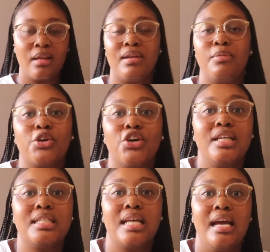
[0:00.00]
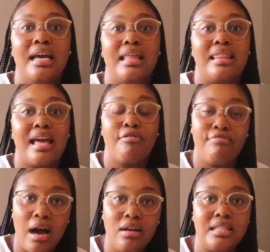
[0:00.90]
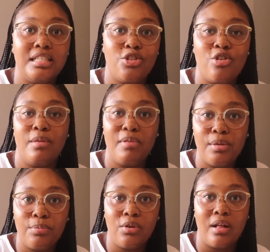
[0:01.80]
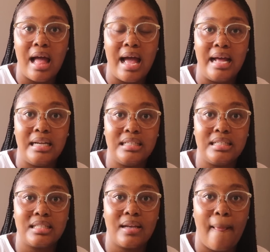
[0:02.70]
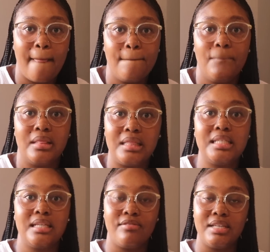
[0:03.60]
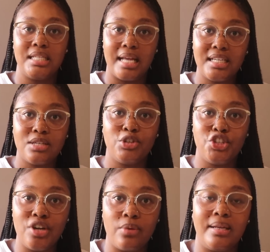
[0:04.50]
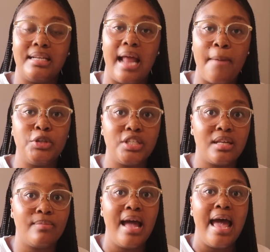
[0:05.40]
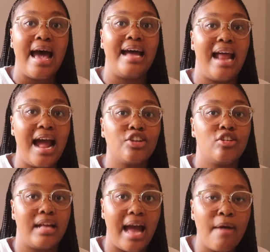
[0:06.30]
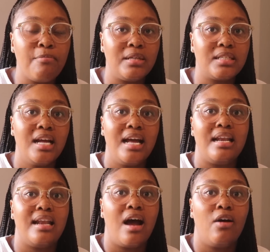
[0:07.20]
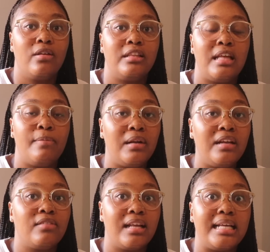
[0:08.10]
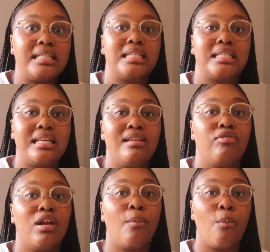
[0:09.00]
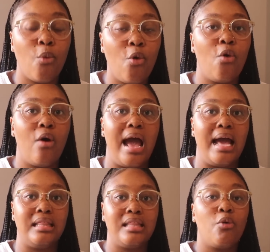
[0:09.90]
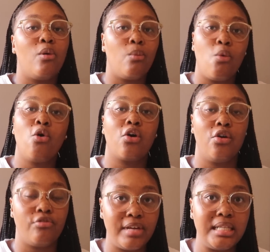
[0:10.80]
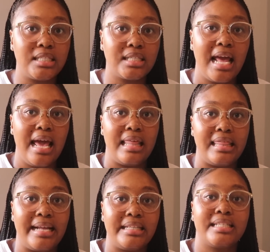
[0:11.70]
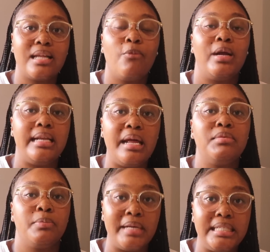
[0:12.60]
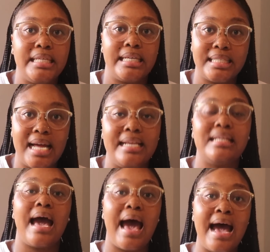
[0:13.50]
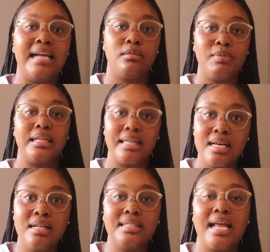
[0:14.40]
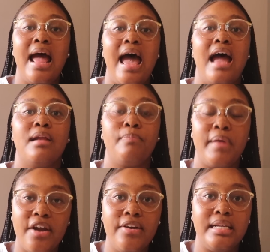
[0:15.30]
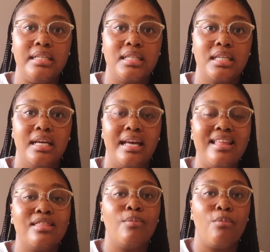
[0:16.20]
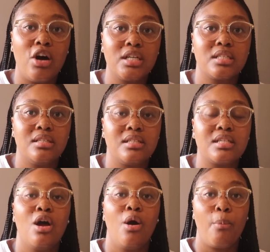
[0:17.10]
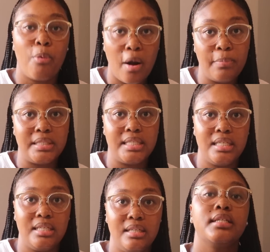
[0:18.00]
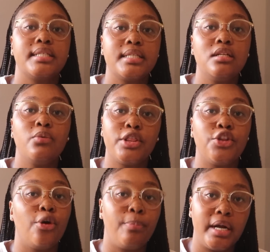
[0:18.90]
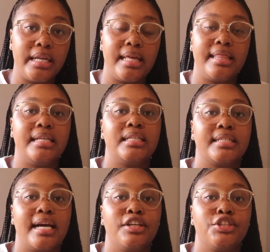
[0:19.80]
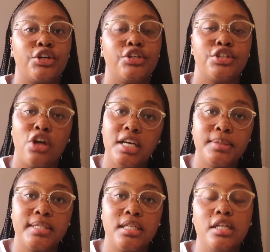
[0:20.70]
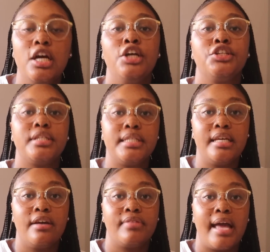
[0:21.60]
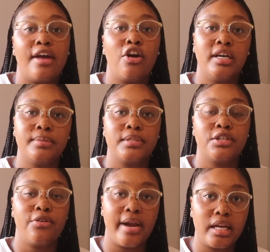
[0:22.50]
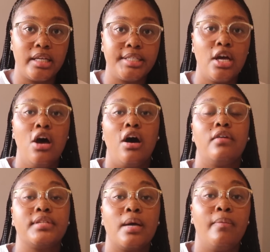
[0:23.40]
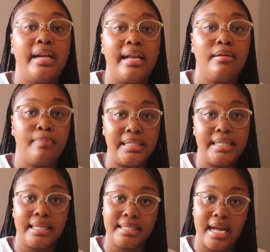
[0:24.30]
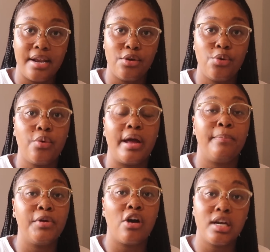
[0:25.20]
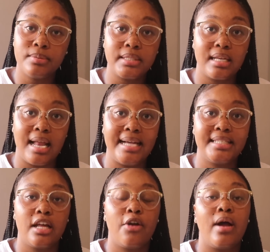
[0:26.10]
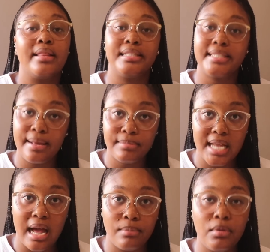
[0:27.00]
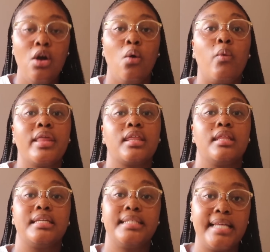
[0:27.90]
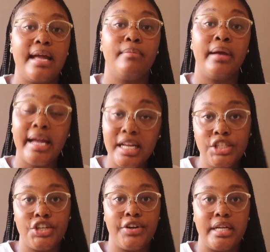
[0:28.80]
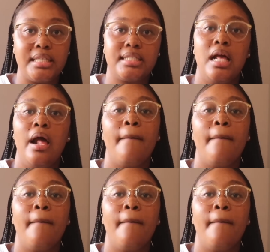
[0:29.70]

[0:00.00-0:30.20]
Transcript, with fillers: But because they found these three people and this investigation was true and what had happened to them had actually happened, now they believed the letters even more, and they were more convinced that someone named Betty Ketani had been killed and buried in the Marshalls' property. Still with no body, they then decided to go to the hospital to see if they had hospital records of someone named Betty Ketani who had been hospitalized around the same time with the same injuries,